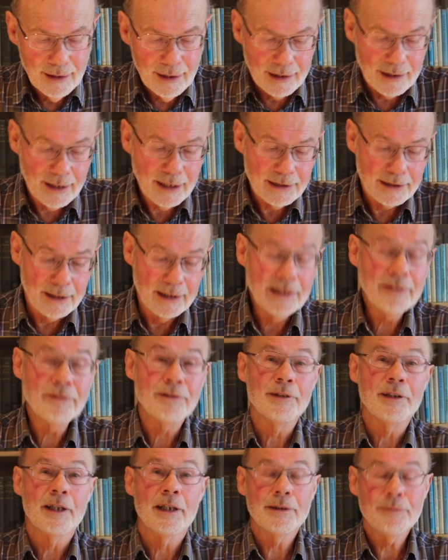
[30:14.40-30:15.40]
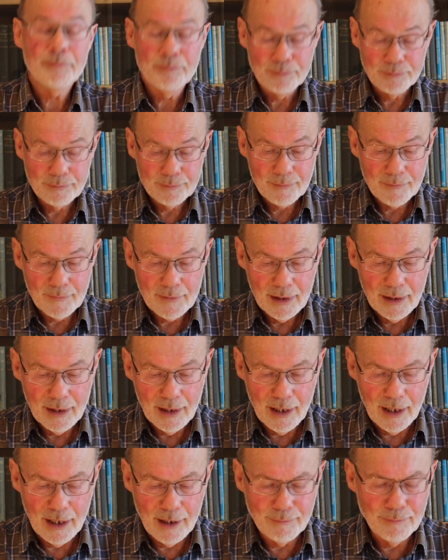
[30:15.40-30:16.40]
I'd like to leave you now,
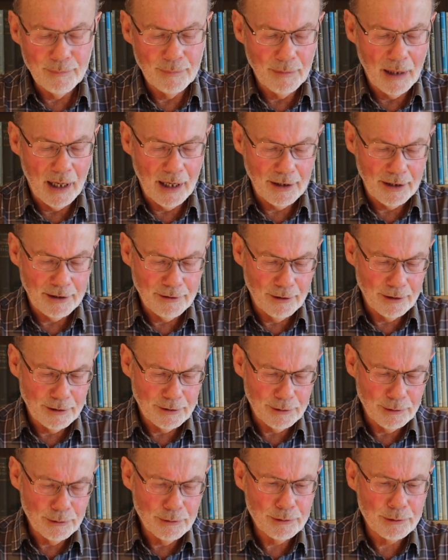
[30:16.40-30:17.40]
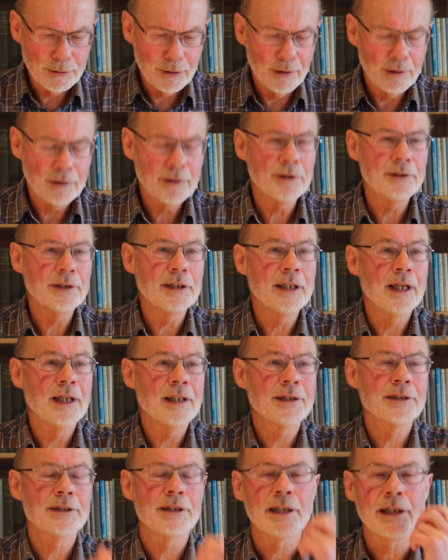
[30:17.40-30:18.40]
and I thought that no talk on the
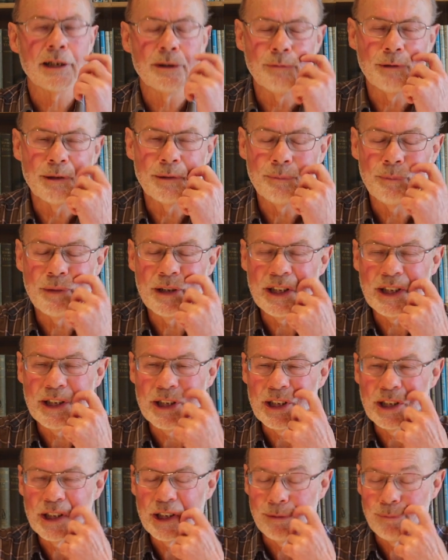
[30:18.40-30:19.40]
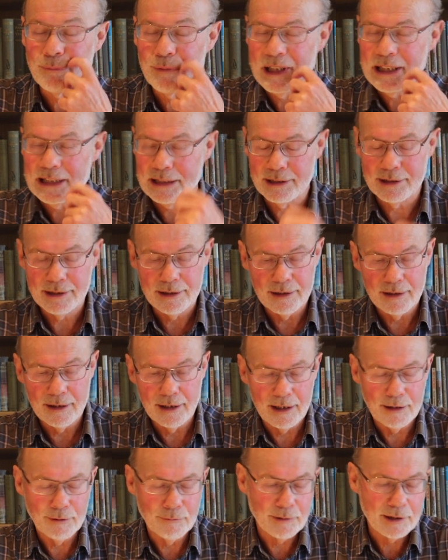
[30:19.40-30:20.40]
Arctic would be complete
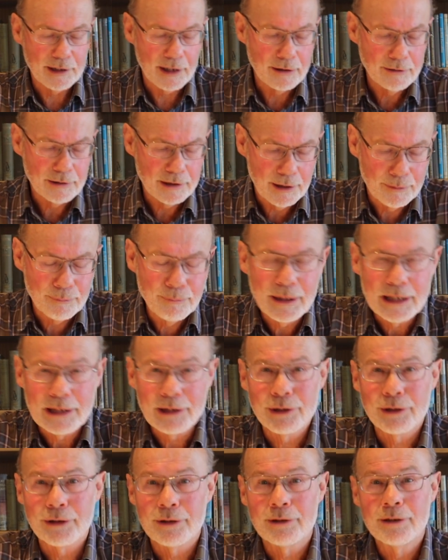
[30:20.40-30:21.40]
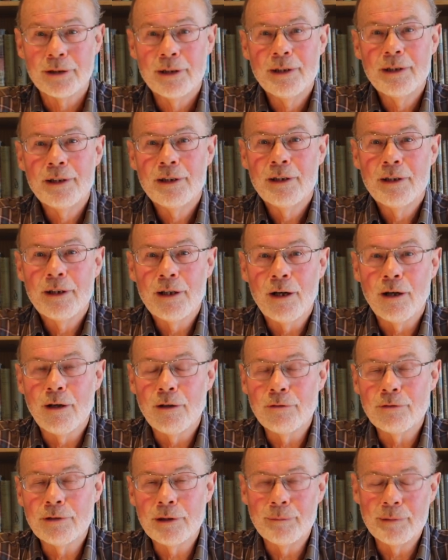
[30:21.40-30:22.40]
without a picture
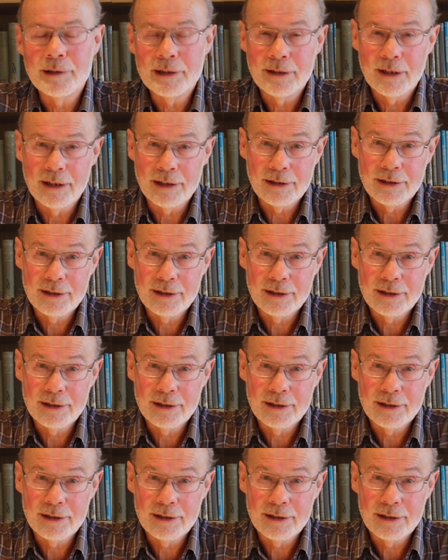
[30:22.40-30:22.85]
of the midnight